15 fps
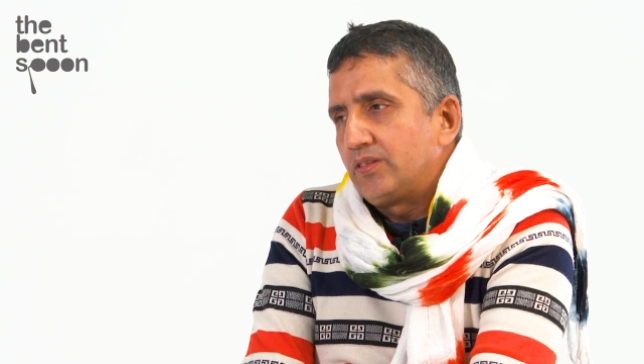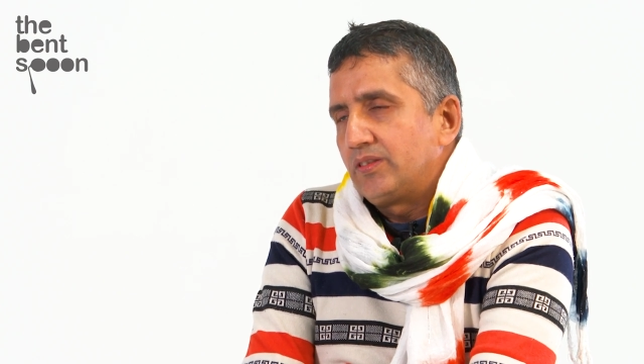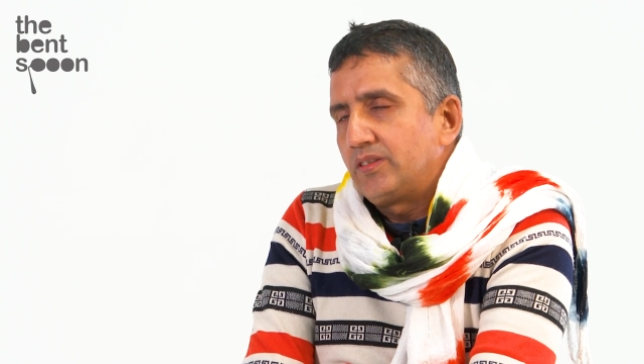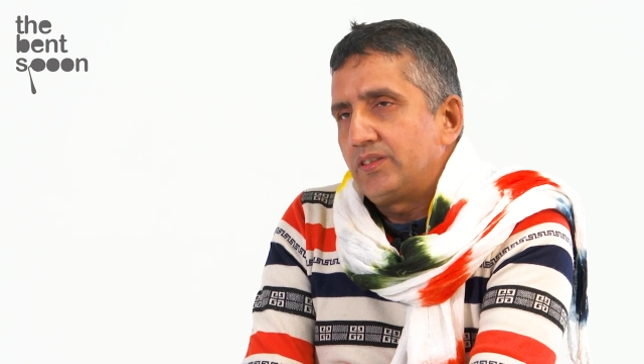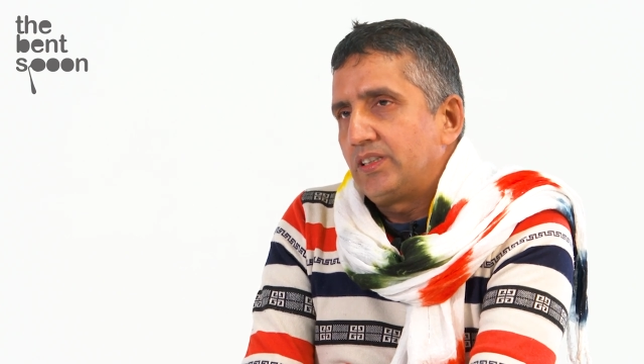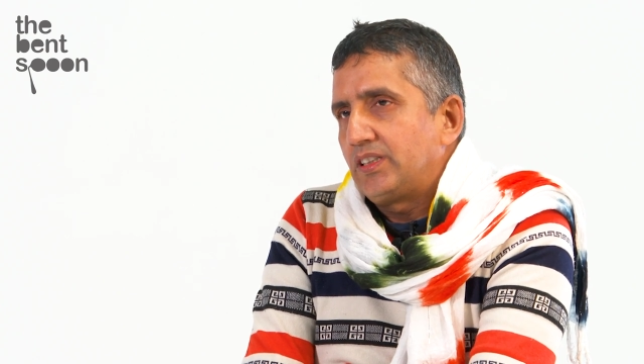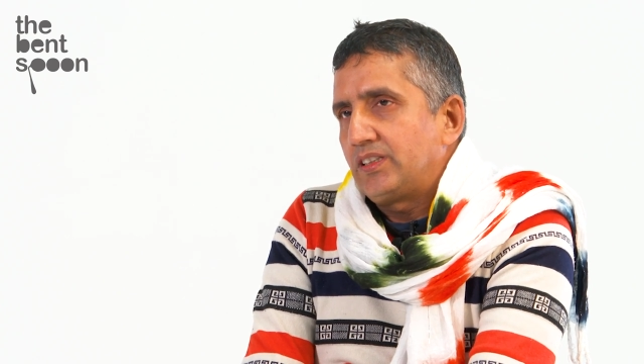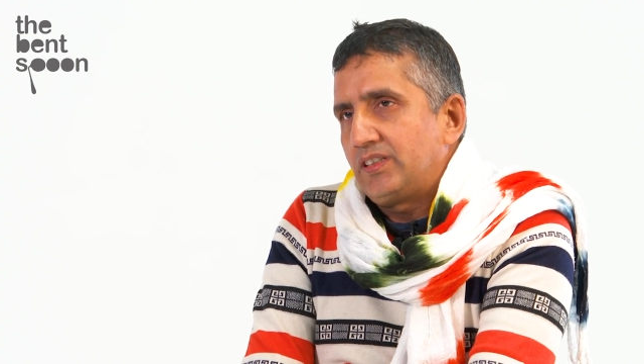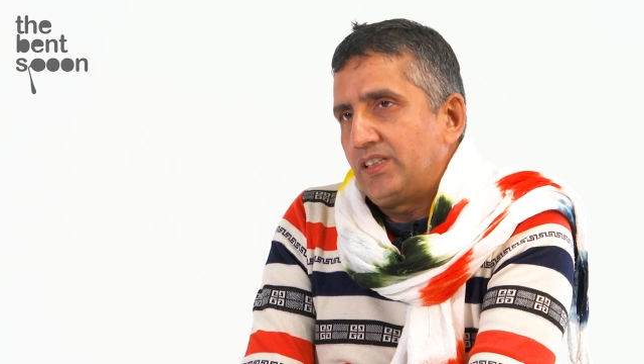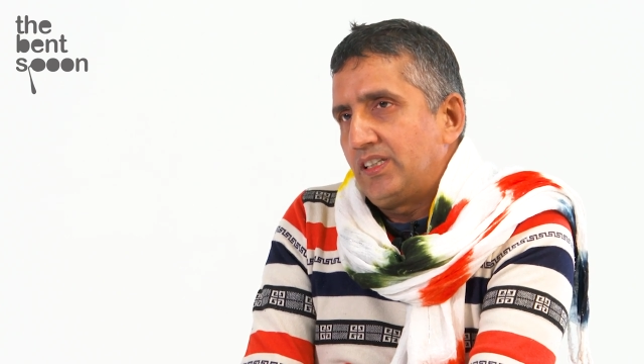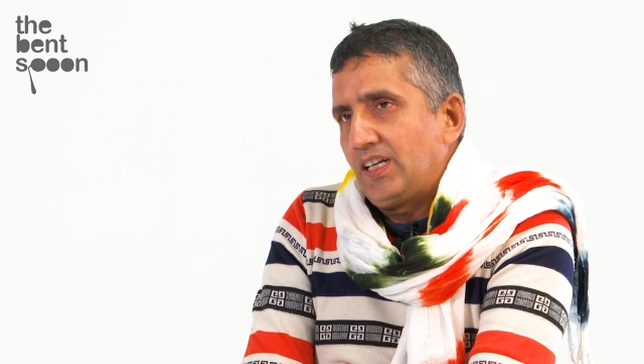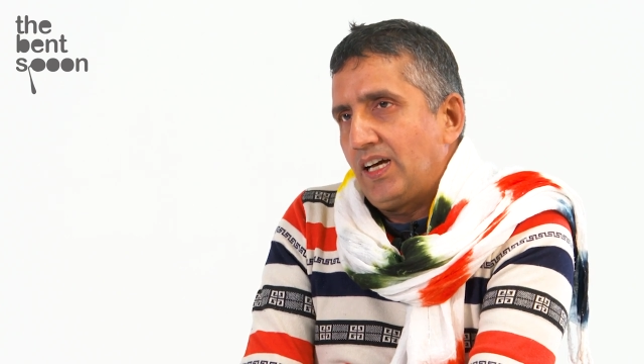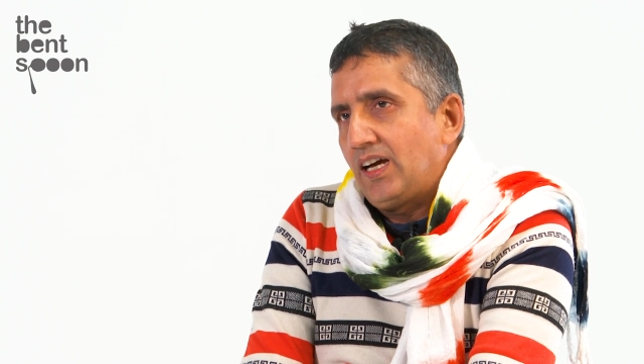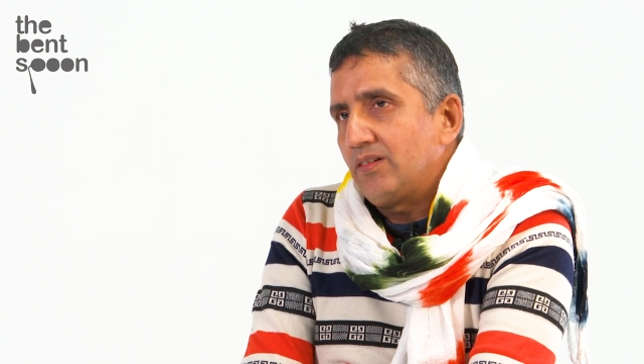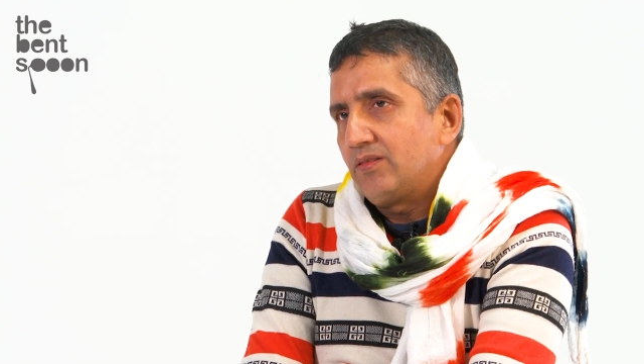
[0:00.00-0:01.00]

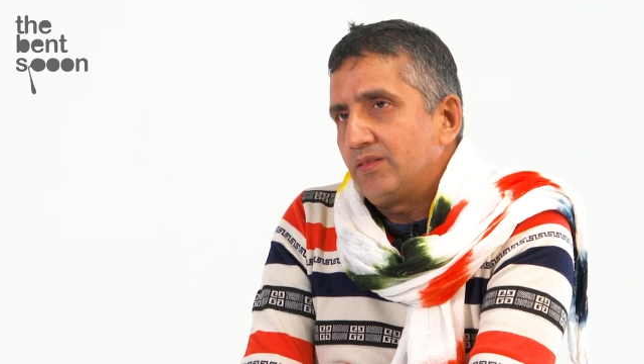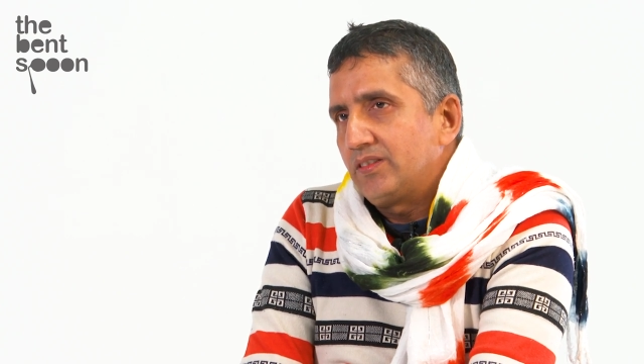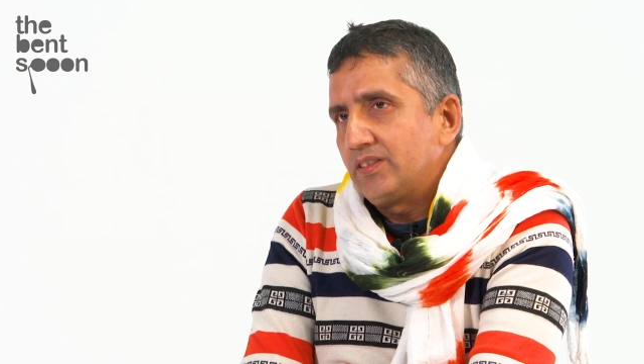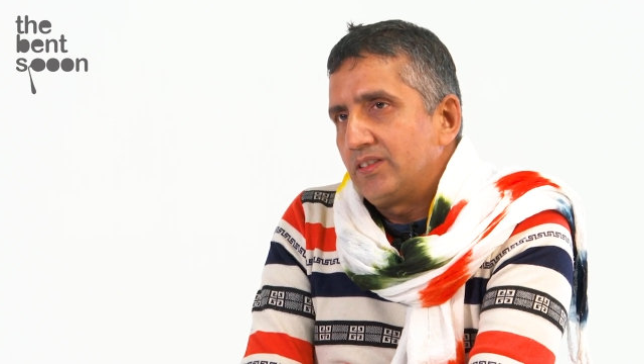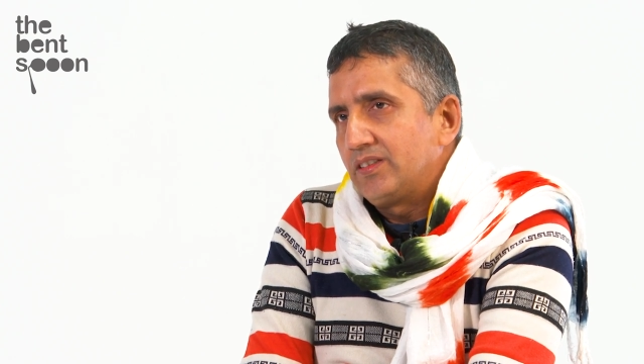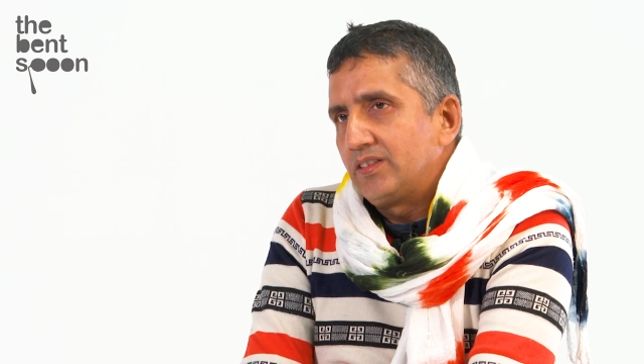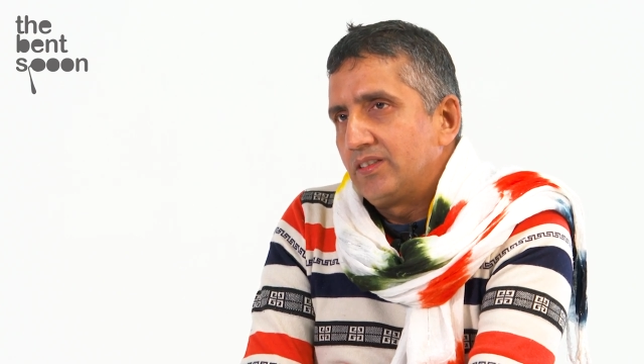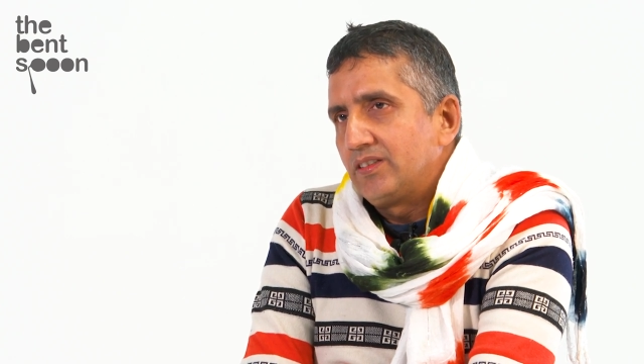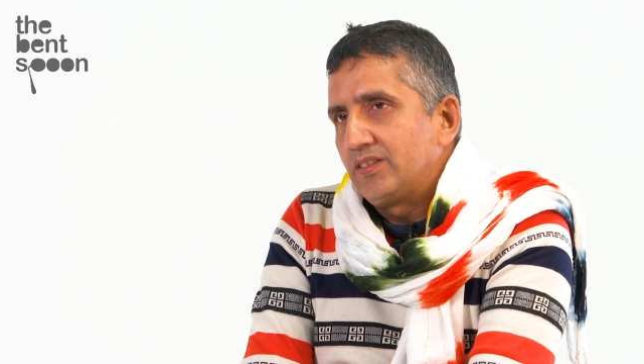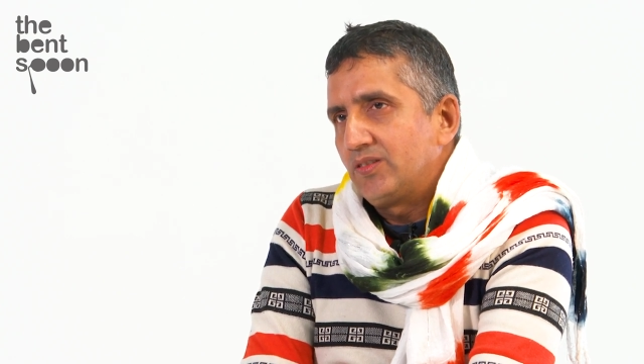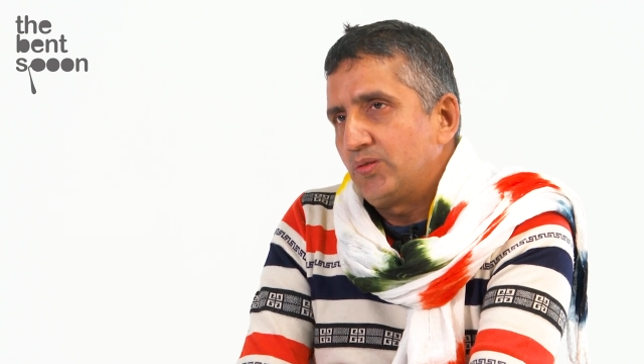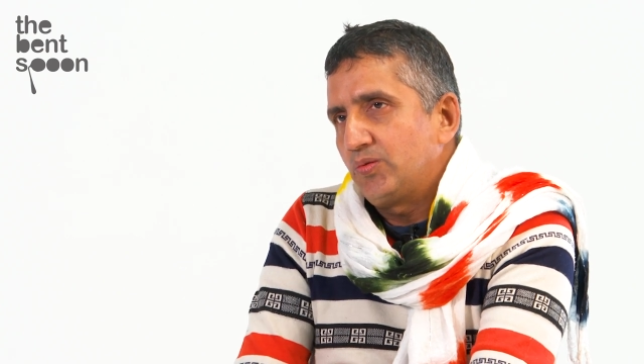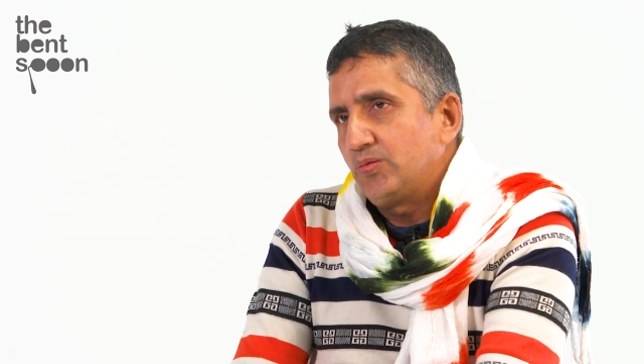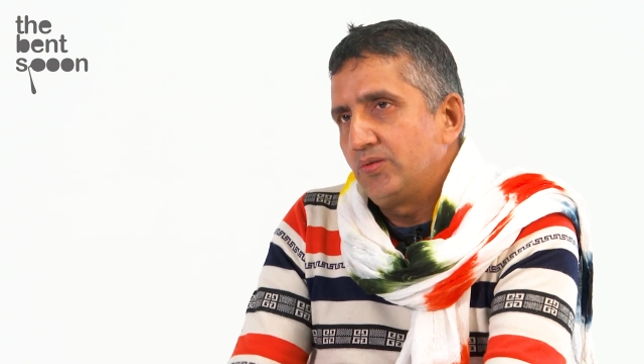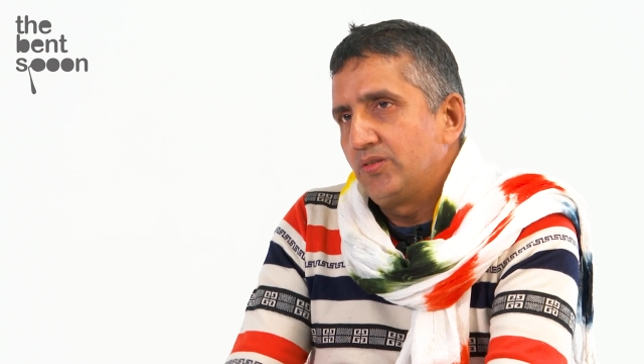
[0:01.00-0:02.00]
16 hours,
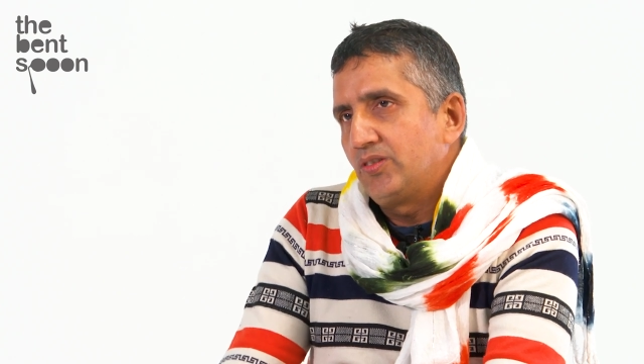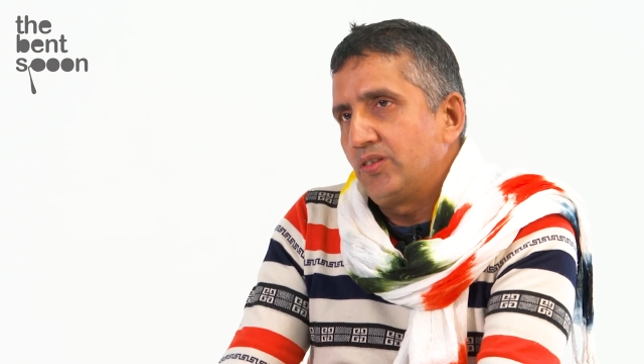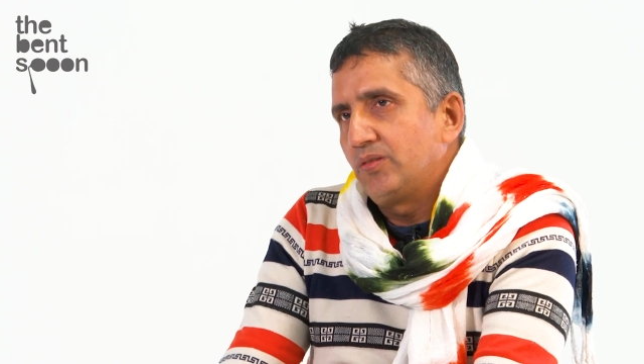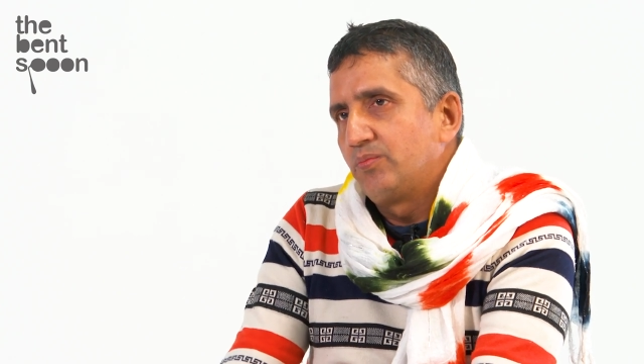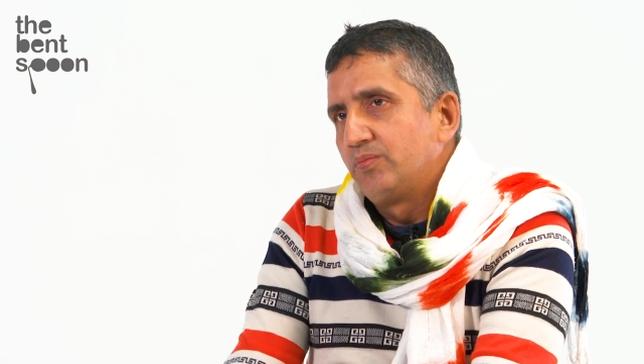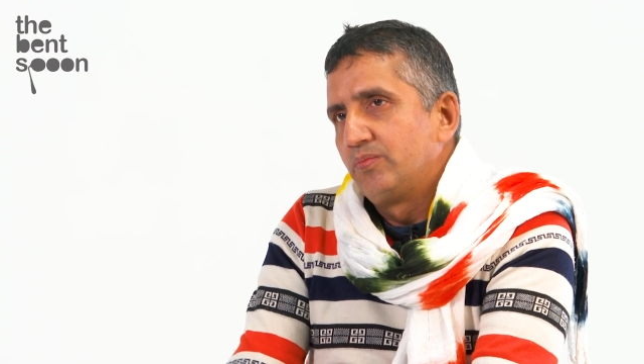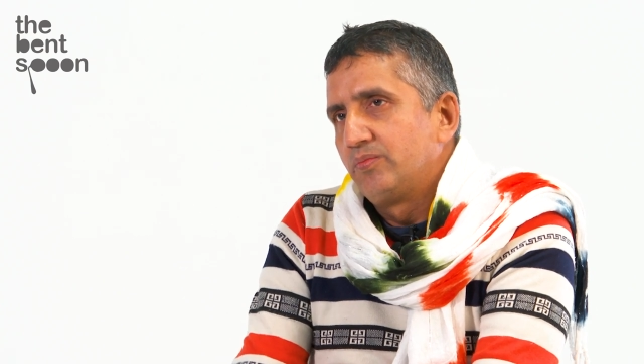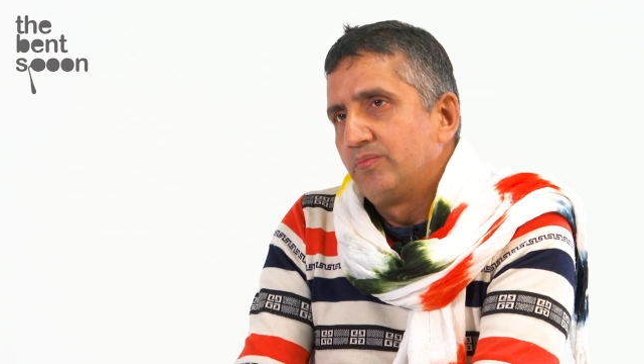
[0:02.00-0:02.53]
two job,